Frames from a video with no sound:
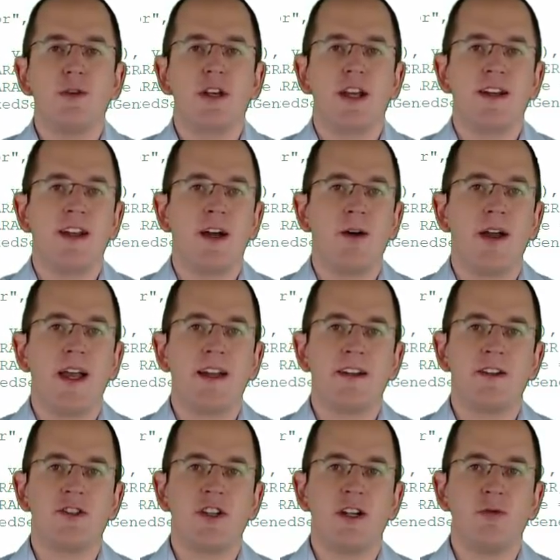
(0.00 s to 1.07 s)
You can now
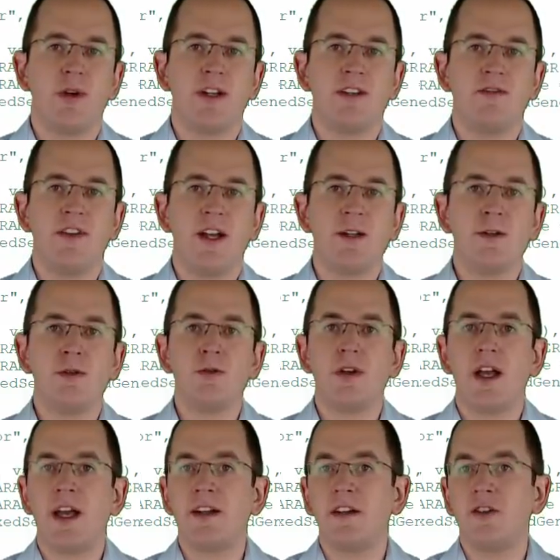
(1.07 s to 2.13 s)
add a generated
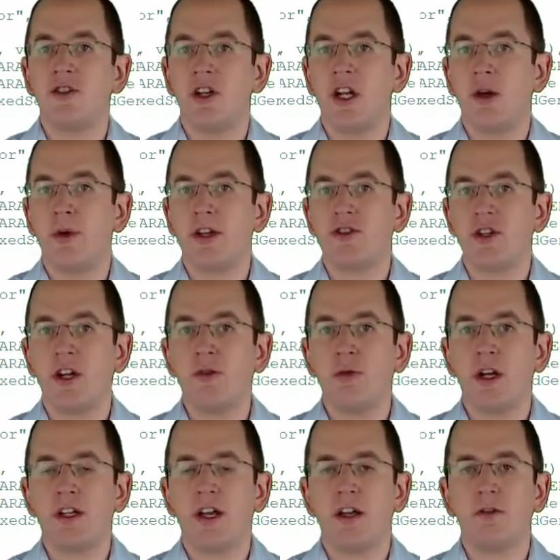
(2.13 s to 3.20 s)
value and a generic
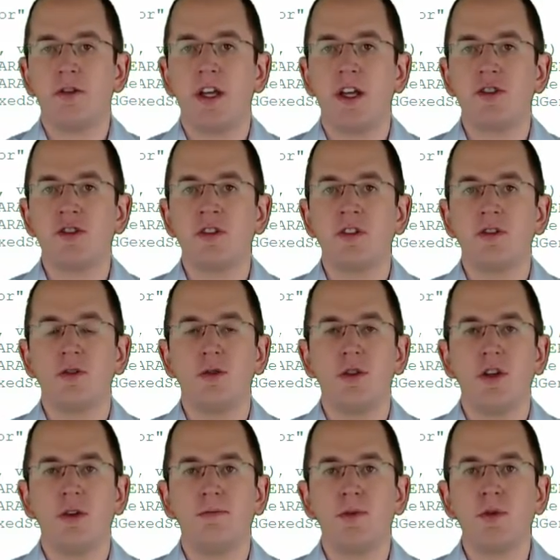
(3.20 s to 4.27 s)
generator annotation to
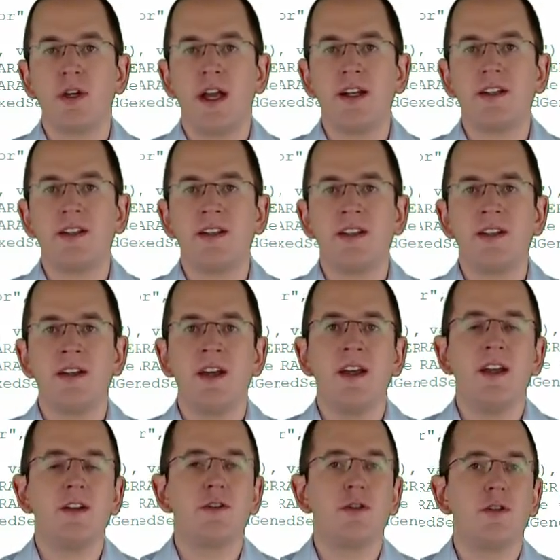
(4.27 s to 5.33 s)
your book entity
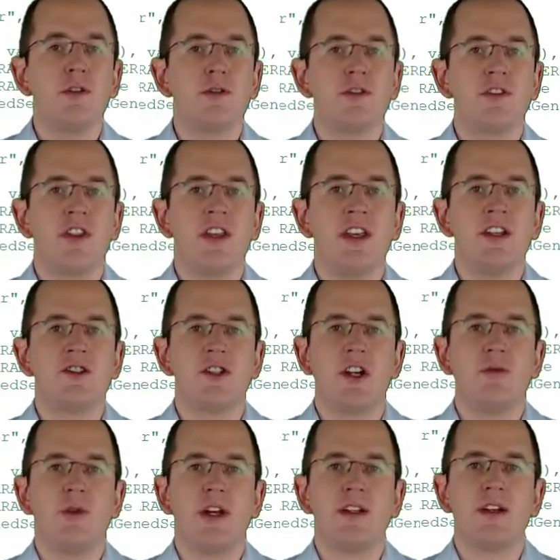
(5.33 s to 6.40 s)
to use the
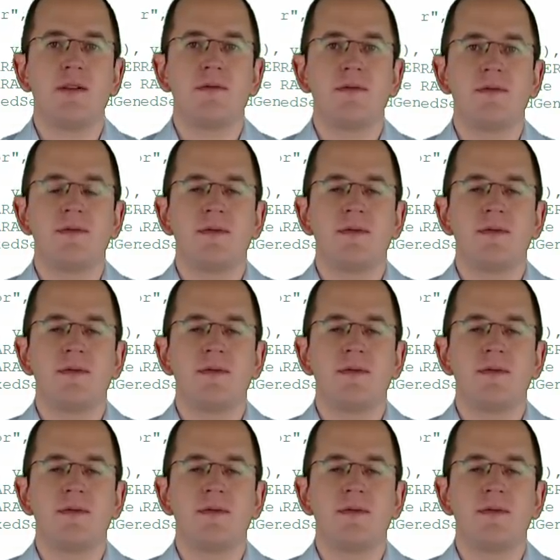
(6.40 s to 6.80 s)
generator.